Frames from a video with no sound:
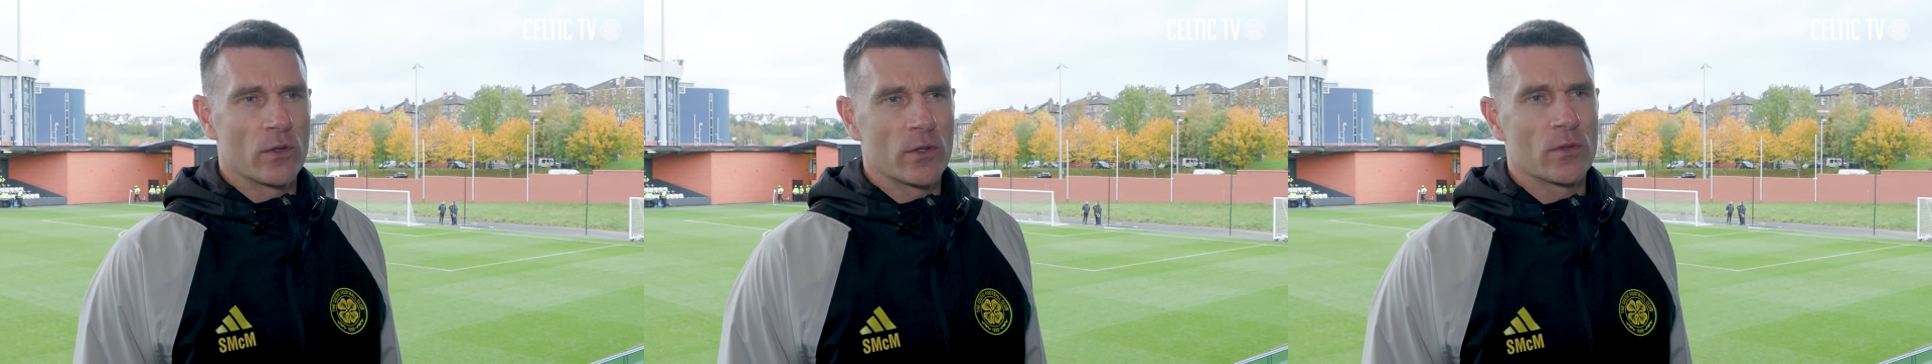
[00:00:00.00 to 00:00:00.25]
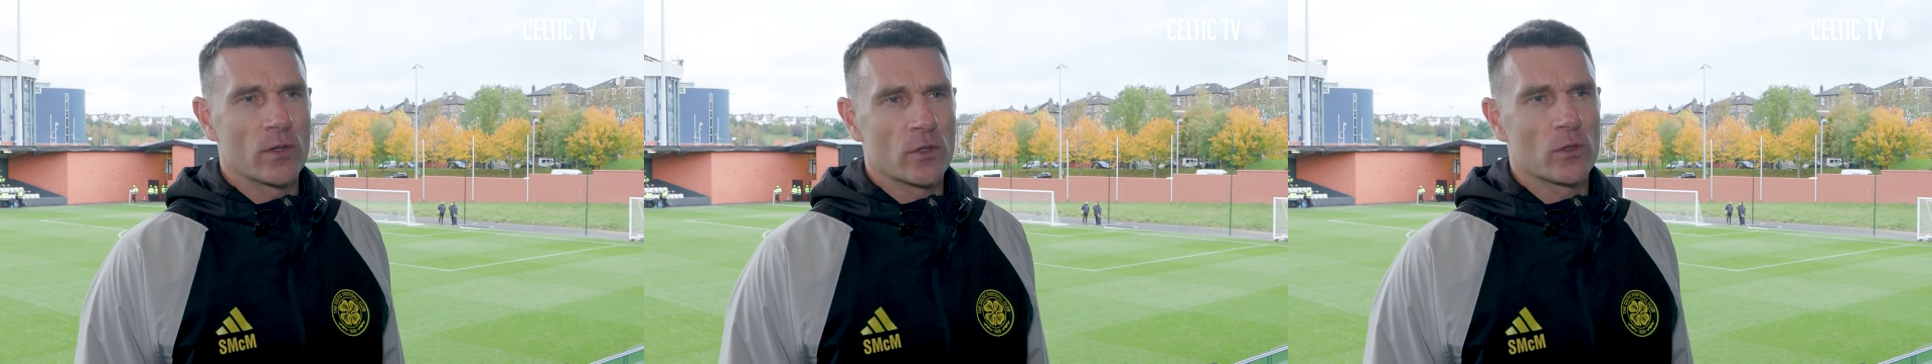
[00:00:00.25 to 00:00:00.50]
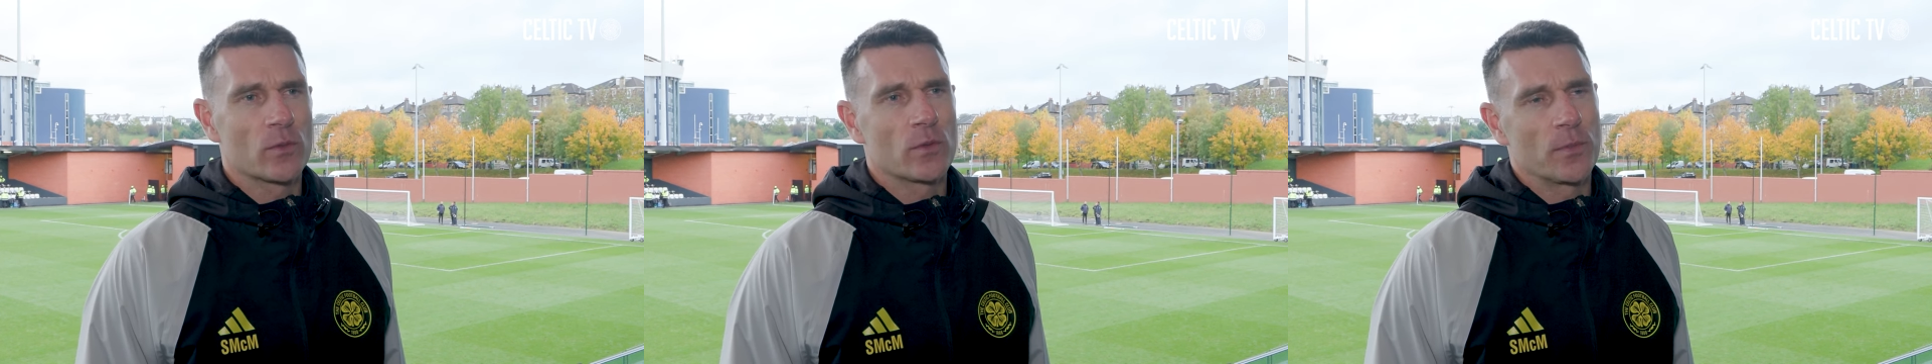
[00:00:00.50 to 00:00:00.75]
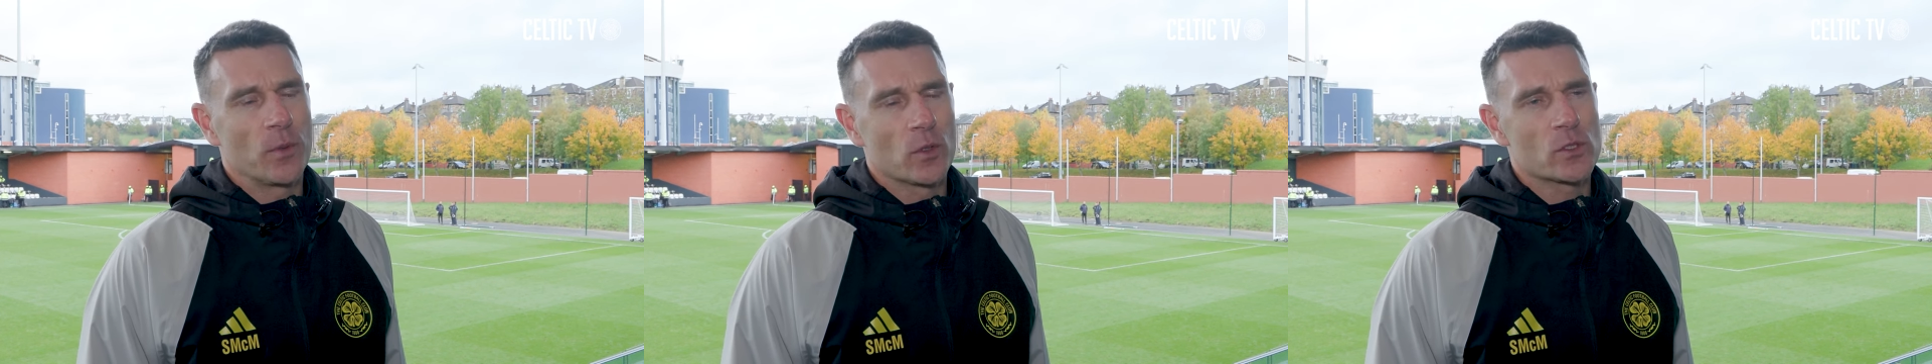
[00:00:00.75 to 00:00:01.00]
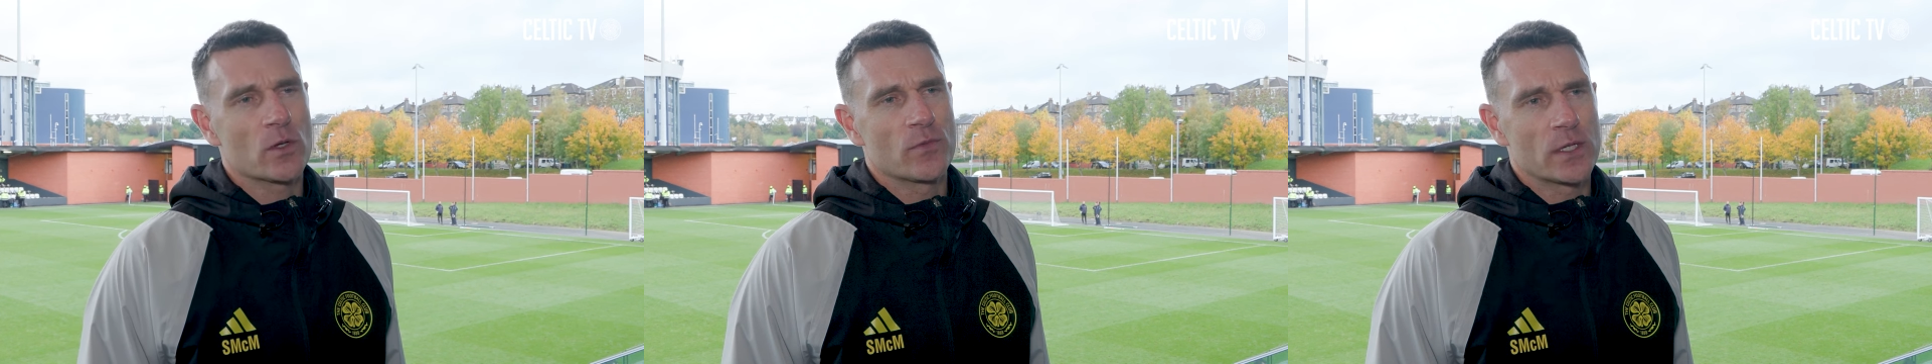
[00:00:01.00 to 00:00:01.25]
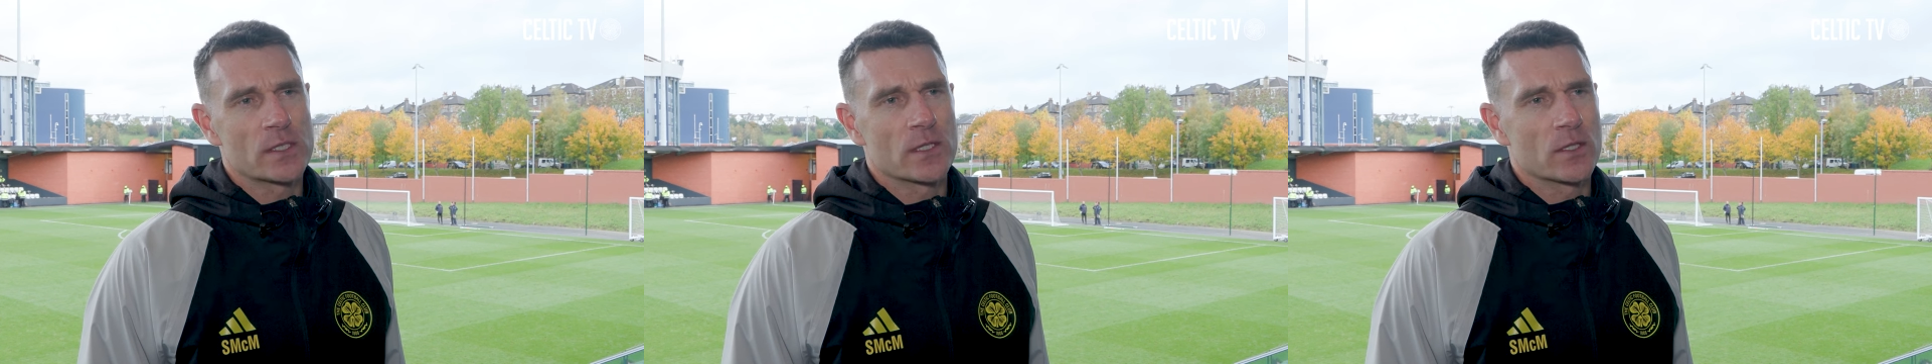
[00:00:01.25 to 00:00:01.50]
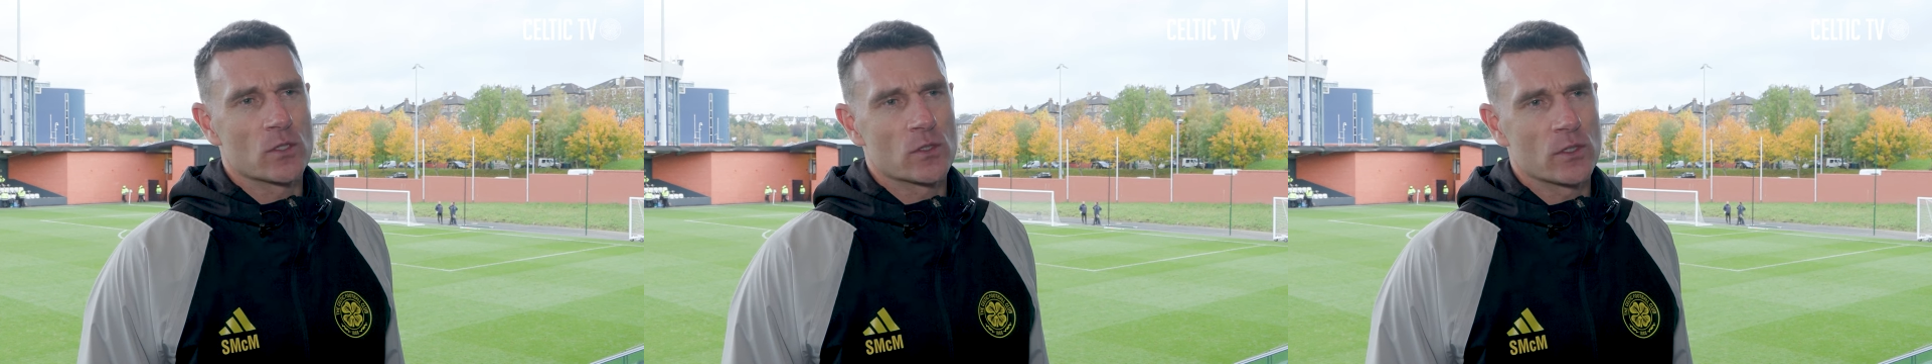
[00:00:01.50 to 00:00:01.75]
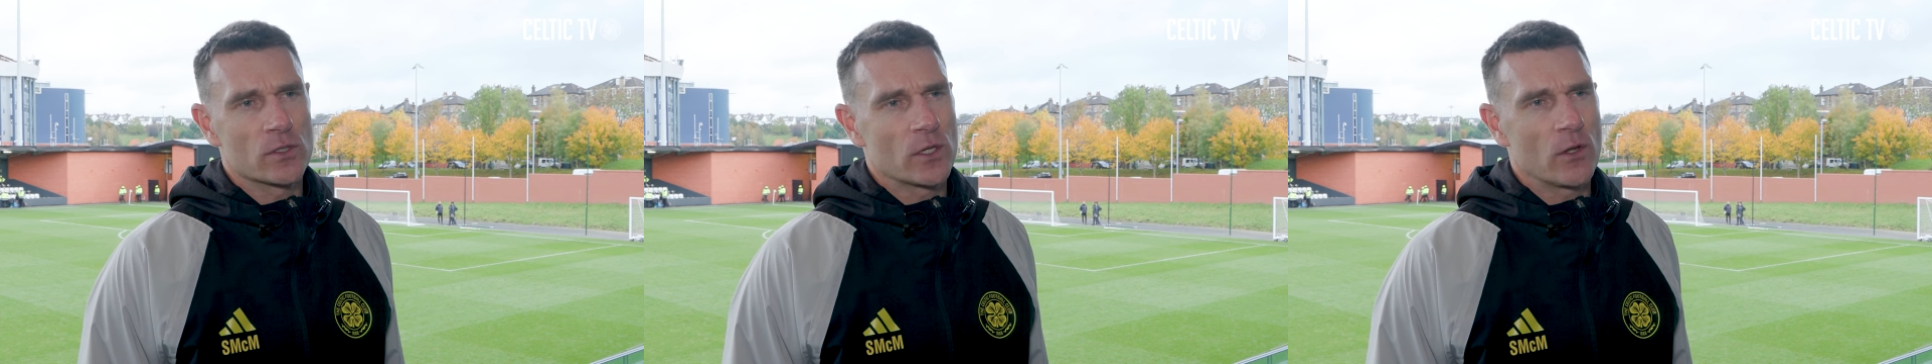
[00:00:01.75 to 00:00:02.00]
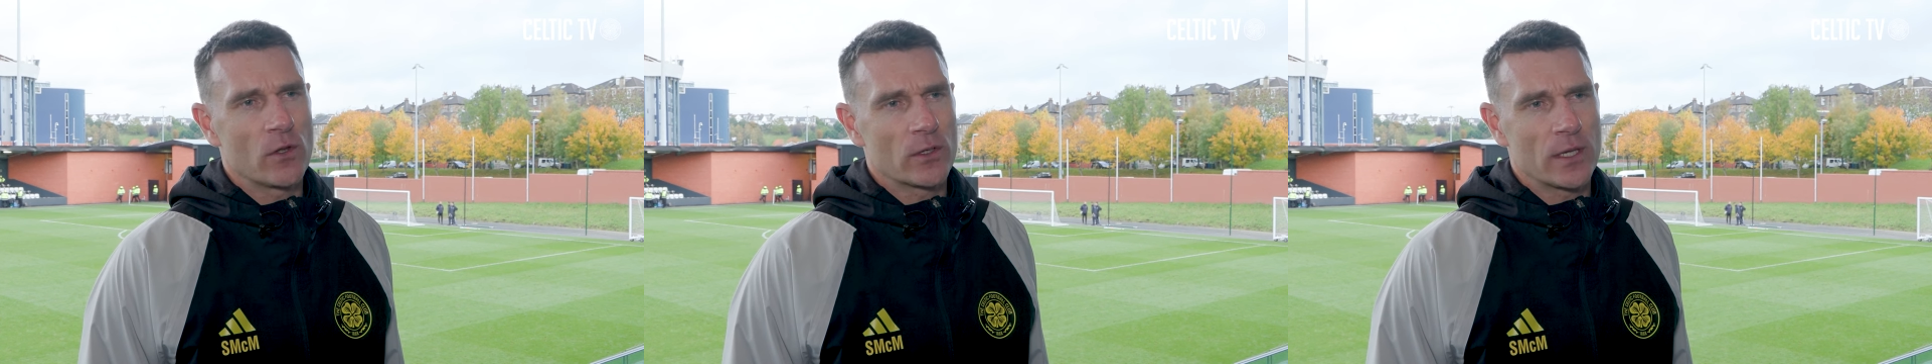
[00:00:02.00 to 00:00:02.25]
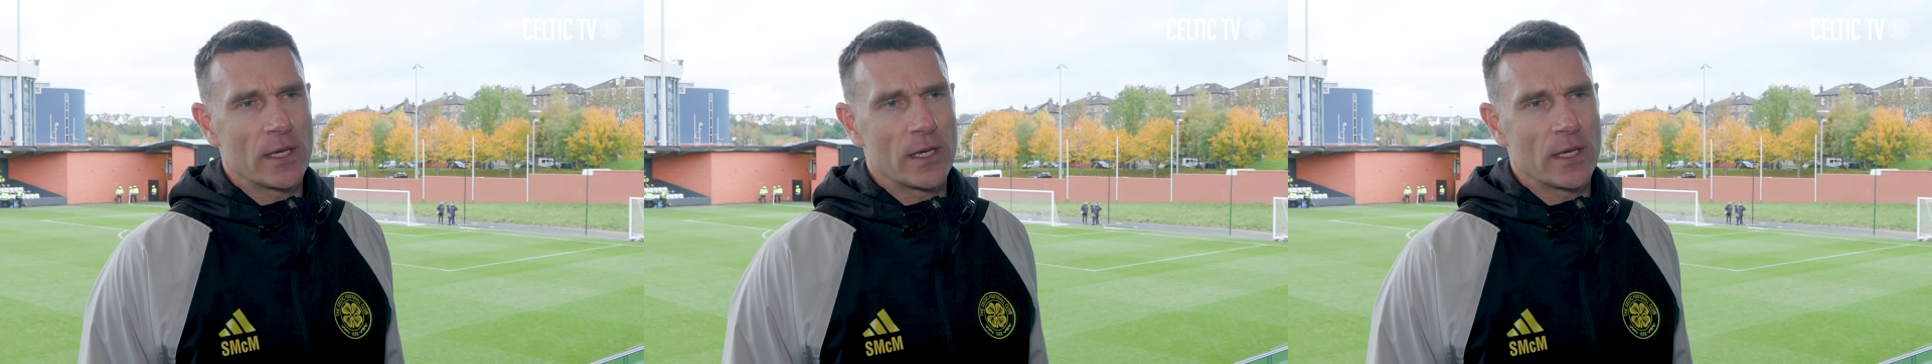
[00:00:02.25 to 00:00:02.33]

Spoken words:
The positive is that there's another